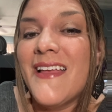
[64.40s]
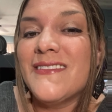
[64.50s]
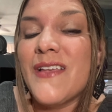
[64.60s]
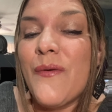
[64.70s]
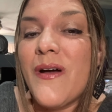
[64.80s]

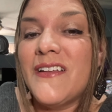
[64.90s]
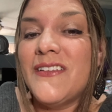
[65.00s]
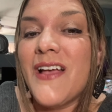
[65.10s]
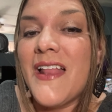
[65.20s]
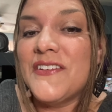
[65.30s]
So I wanted
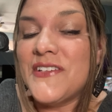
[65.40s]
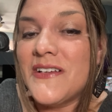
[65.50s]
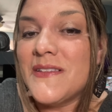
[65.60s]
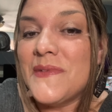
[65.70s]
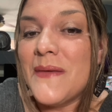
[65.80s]
to kind of share
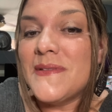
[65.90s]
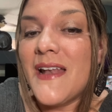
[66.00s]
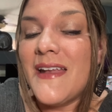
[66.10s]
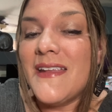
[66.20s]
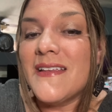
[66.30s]
some tips and
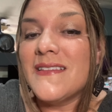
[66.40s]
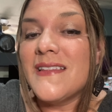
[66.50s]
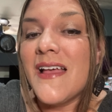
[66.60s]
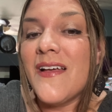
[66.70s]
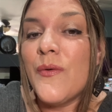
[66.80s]
ideas
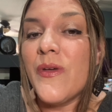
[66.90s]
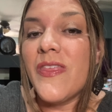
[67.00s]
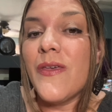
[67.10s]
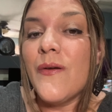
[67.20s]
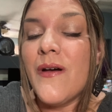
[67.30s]
with
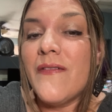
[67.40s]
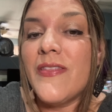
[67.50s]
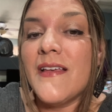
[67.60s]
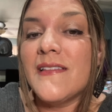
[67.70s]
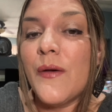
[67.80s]
you of
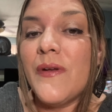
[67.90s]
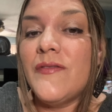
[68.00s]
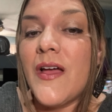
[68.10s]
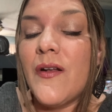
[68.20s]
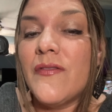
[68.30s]
things that we've
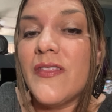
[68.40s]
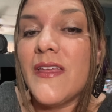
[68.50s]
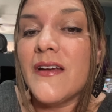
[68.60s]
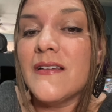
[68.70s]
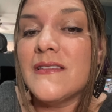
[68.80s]
done over the
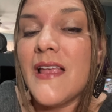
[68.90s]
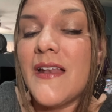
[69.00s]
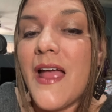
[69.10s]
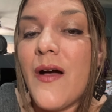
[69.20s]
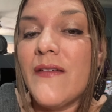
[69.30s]
years
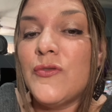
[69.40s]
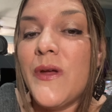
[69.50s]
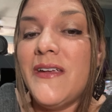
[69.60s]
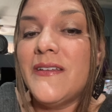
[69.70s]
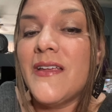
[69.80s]
and how I
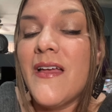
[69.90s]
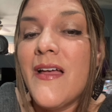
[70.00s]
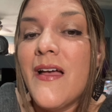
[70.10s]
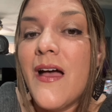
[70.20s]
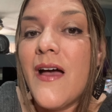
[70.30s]
tweaked
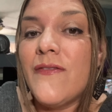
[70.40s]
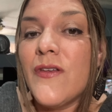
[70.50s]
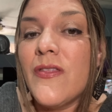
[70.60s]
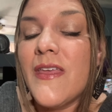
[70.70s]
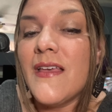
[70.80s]
a
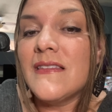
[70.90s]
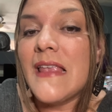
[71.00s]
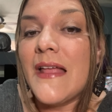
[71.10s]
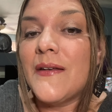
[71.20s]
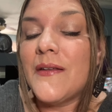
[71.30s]
few things,
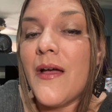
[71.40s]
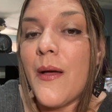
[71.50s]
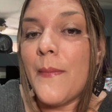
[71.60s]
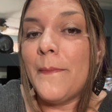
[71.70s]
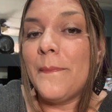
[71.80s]
and
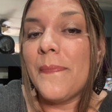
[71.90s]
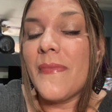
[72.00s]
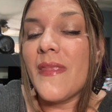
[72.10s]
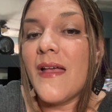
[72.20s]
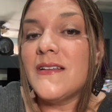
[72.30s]

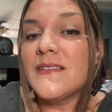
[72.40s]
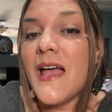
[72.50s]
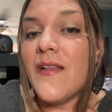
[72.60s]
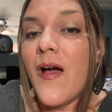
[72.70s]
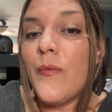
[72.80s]
just
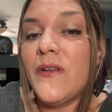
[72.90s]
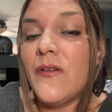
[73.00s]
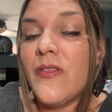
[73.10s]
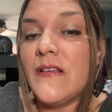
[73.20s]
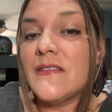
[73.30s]
kind of how we do
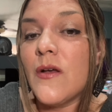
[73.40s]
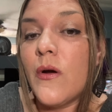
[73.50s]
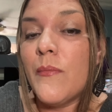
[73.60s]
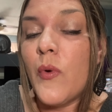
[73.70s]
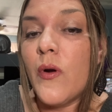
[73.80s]
things
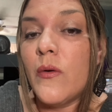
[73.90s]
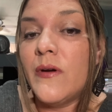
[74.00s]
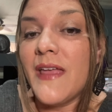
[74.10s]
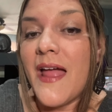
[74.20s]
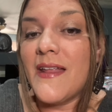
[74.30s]
more
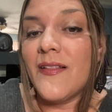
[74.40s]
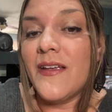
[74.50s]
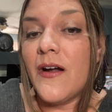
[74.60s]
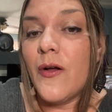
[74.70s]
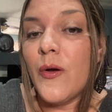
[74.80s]
organically
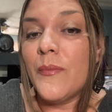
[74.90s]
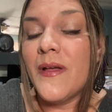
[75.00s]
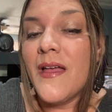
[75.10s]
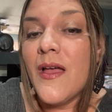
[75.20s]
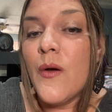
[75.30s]
in our home.
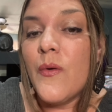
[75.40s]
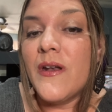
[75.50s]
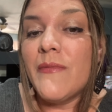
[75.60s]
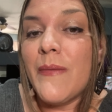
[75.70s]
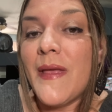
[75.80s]
One
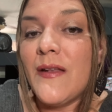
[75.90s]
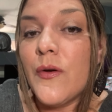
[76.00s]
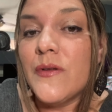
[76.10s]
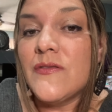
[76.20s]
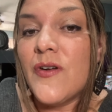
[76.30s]
of my main
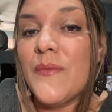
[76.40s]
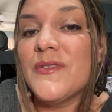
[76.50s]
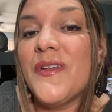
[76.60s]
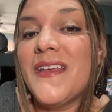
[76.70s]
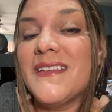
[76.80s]
goals for
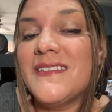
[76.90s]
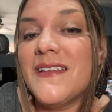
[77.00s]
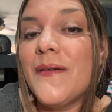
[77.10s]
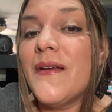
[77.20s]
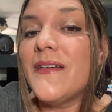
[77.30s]
homeschooling is to
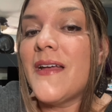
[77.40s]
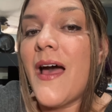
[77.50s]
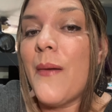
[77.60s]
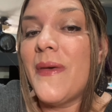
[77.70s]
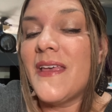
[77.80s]

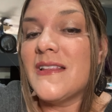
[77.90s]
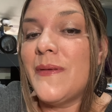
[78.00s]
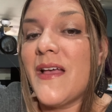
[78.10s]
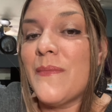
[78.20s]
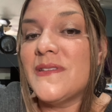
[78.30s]
help my kids
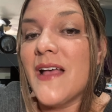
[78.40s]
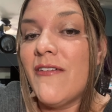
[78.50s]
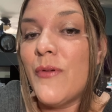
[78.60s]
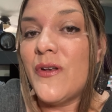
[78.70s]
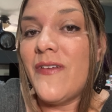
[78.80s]
become
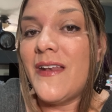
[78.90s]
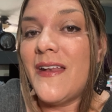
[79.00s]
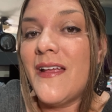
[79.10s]
self-motivated.